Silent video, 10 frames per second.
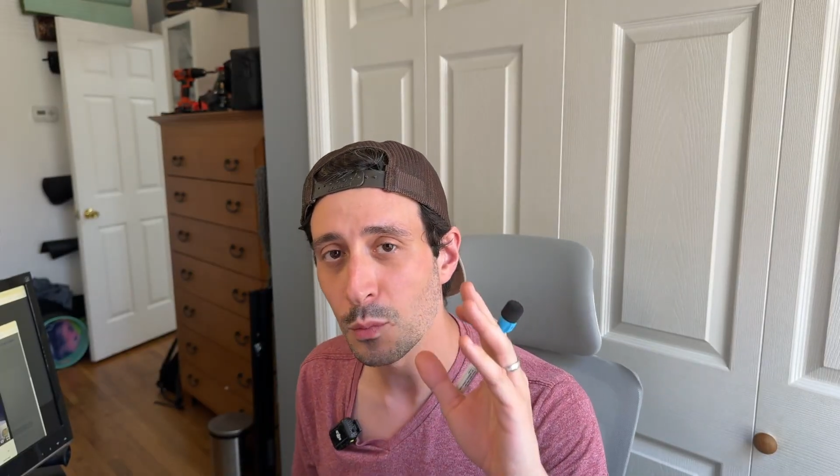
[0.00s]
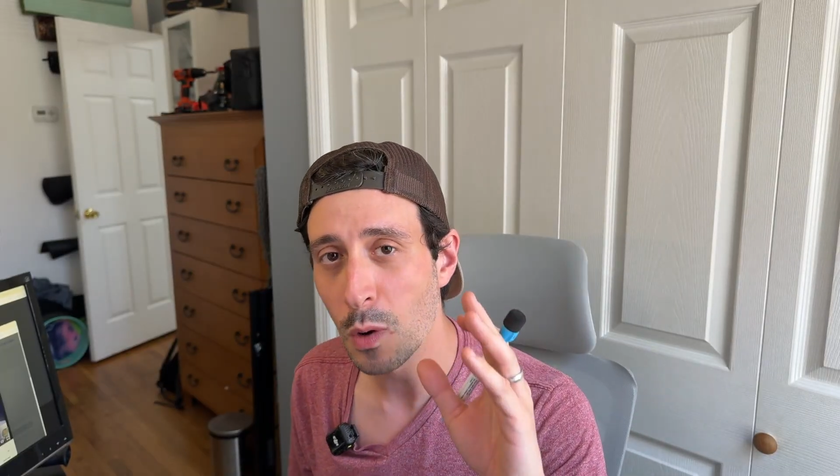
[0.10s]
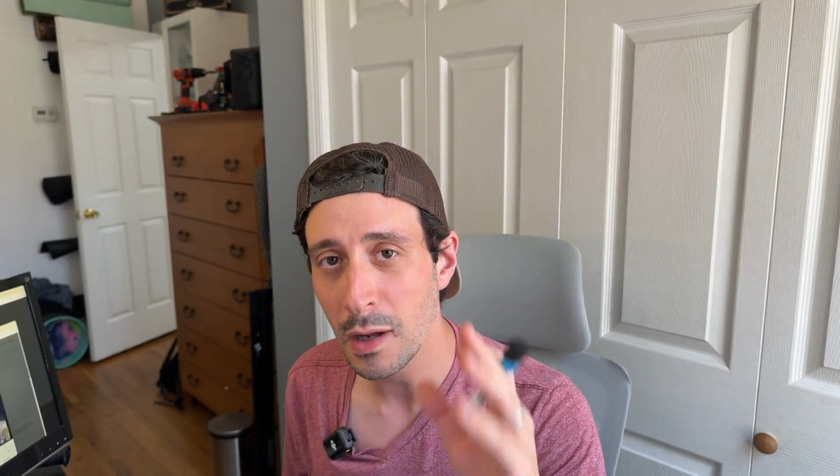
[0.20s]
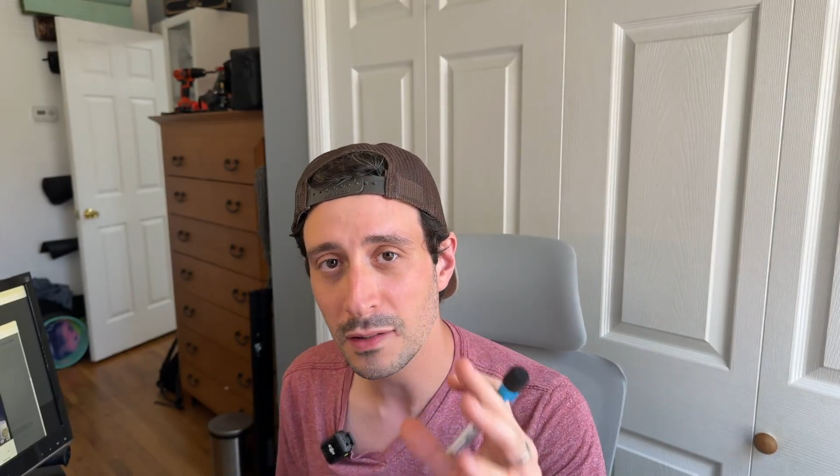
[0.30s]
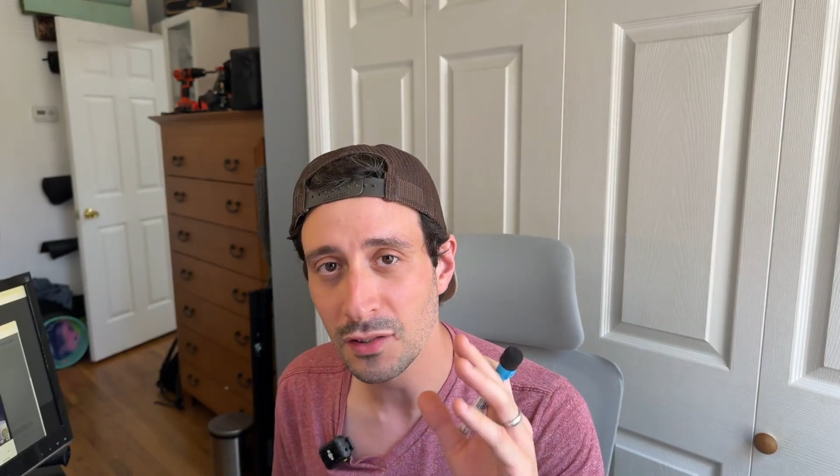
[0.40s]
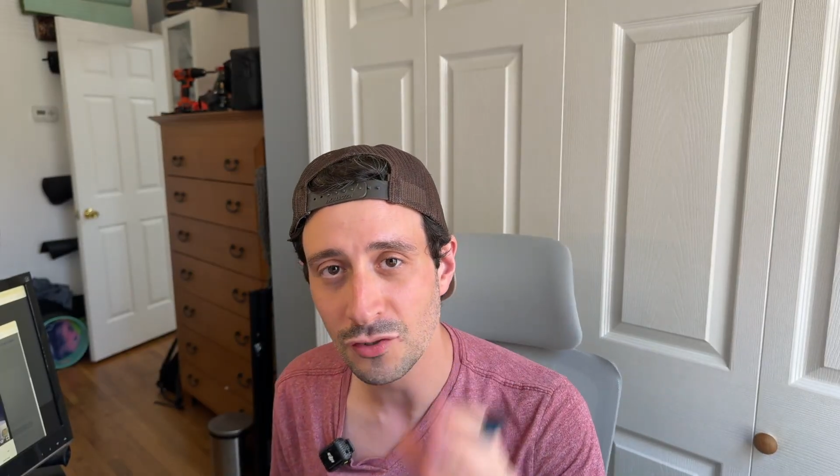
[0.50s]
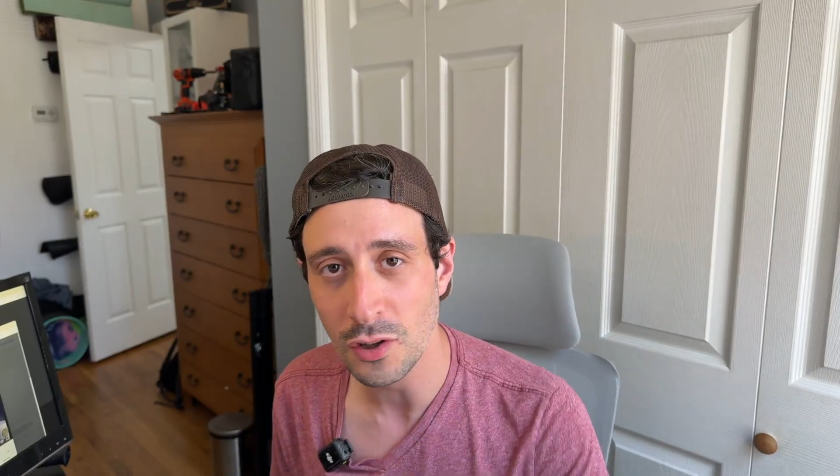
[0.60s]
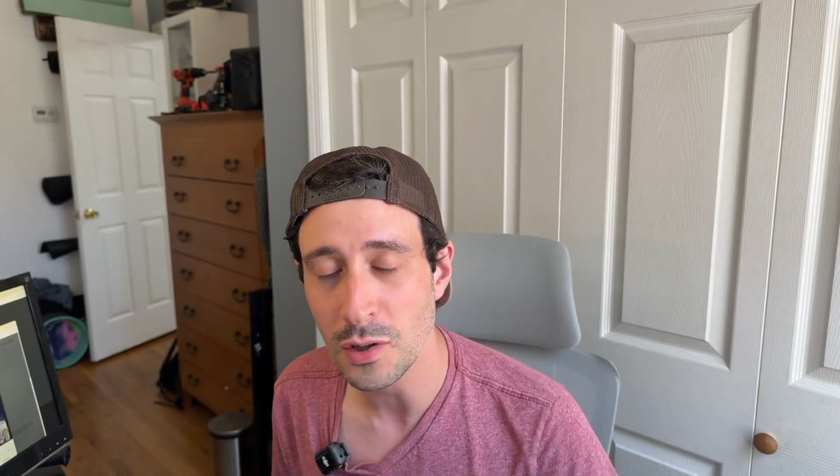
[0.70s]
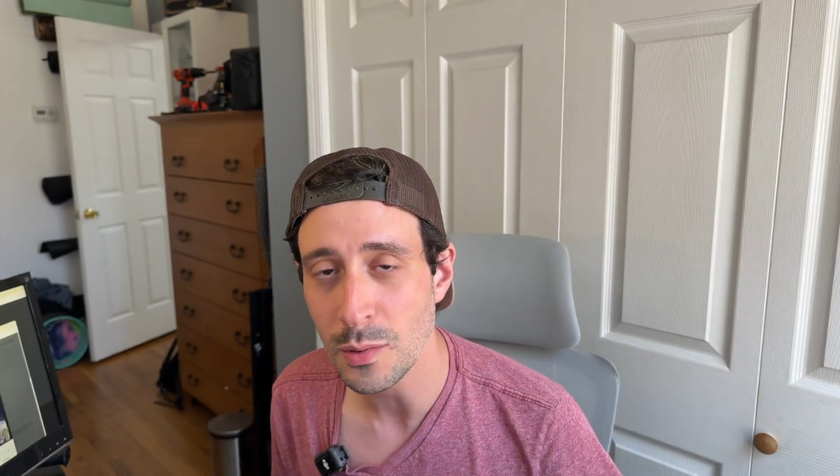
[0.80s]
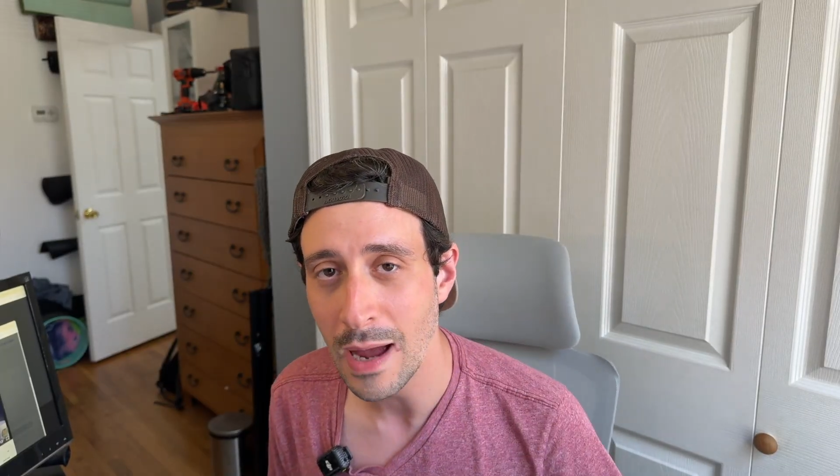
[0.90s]
want to
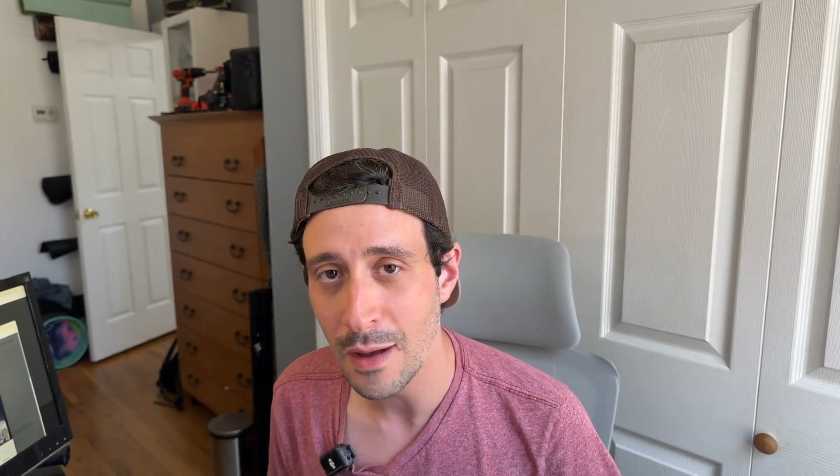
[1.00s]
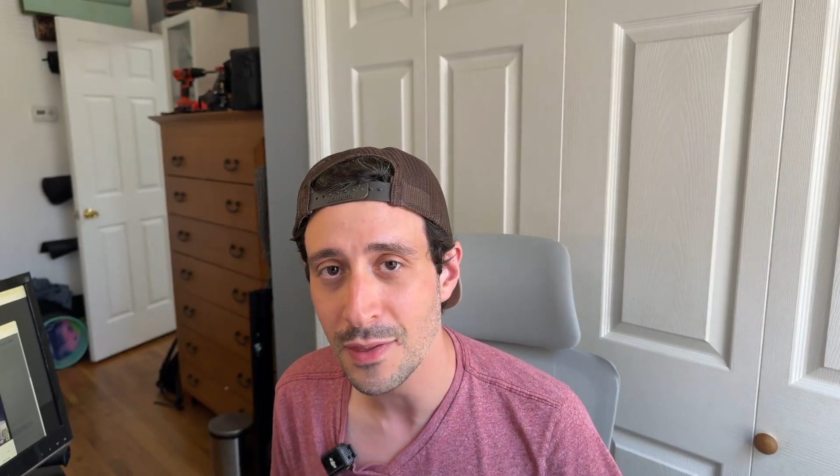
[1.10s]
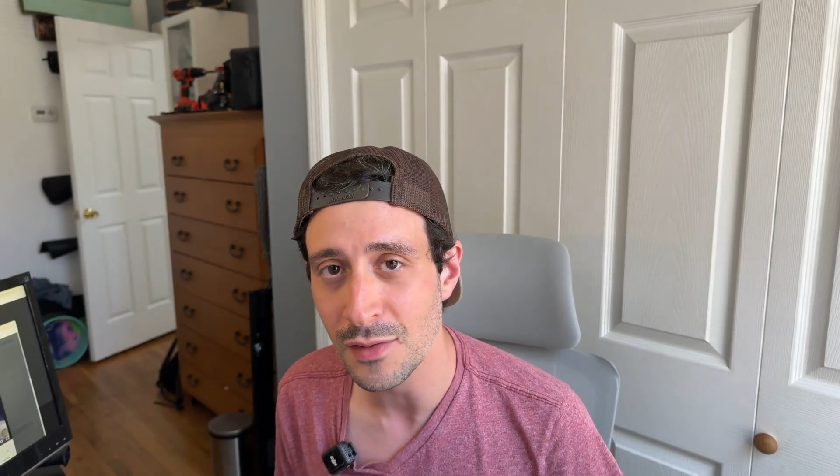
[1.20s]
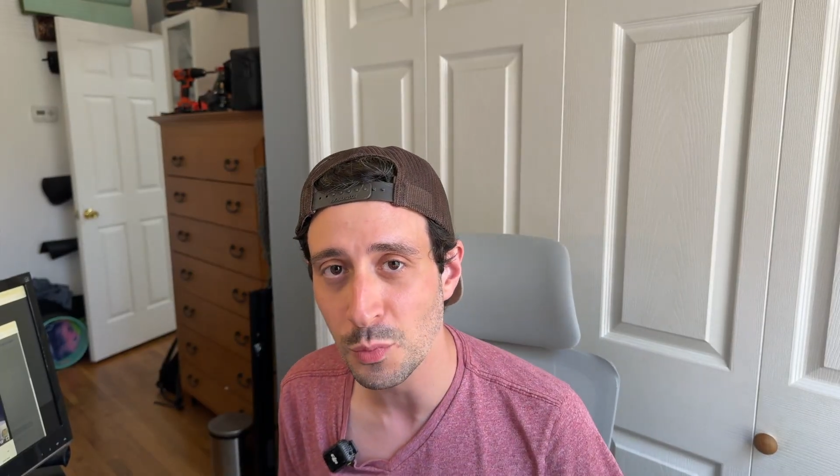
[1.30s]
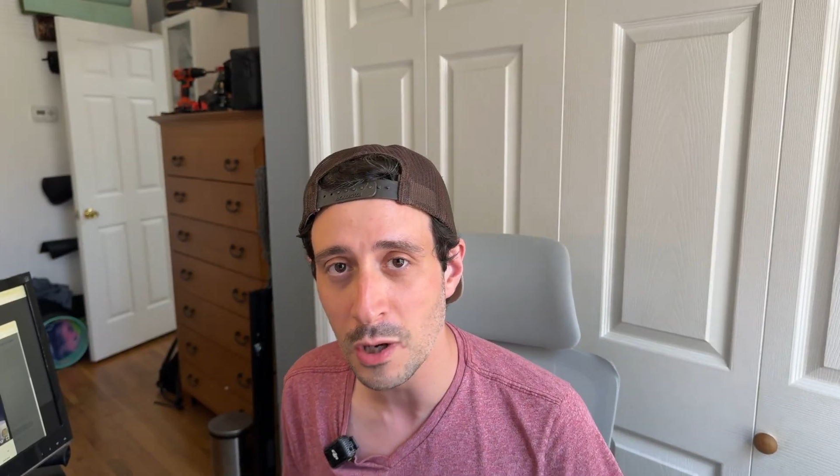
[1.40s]
show you how this